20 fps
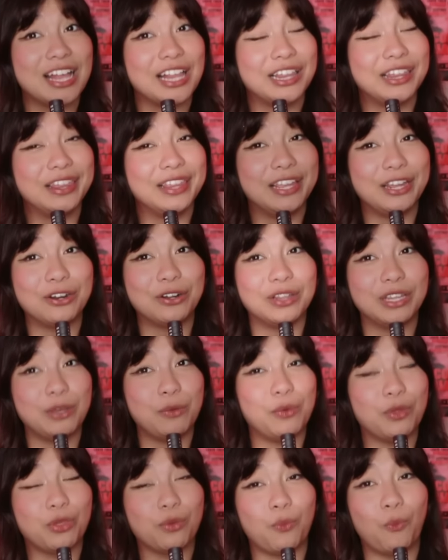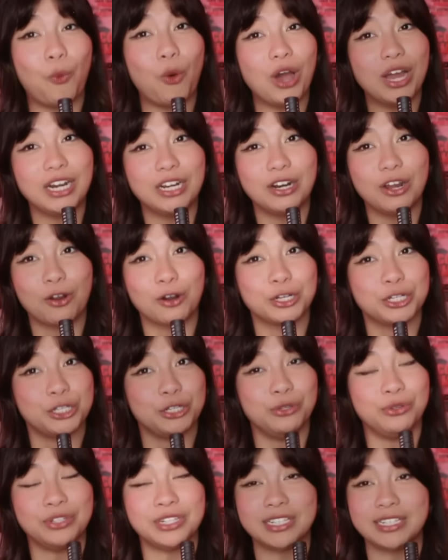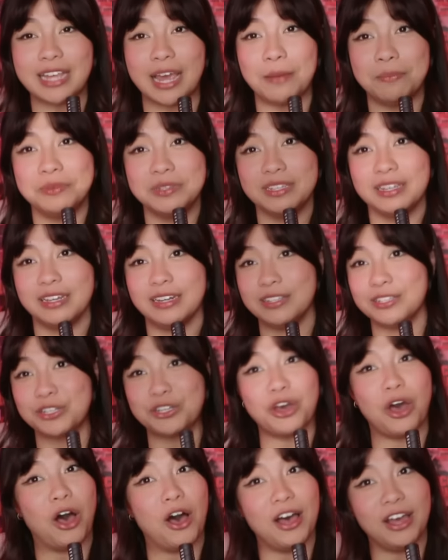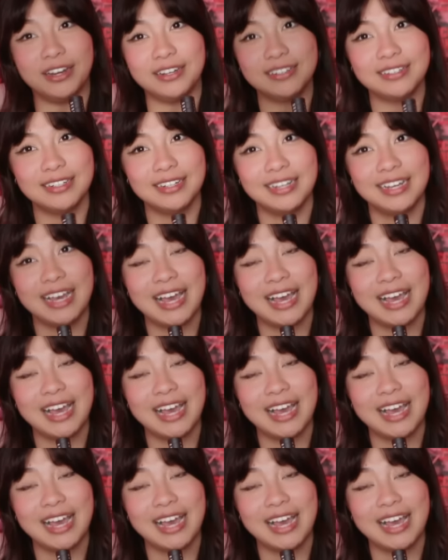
literally with one or two steps, it is gone.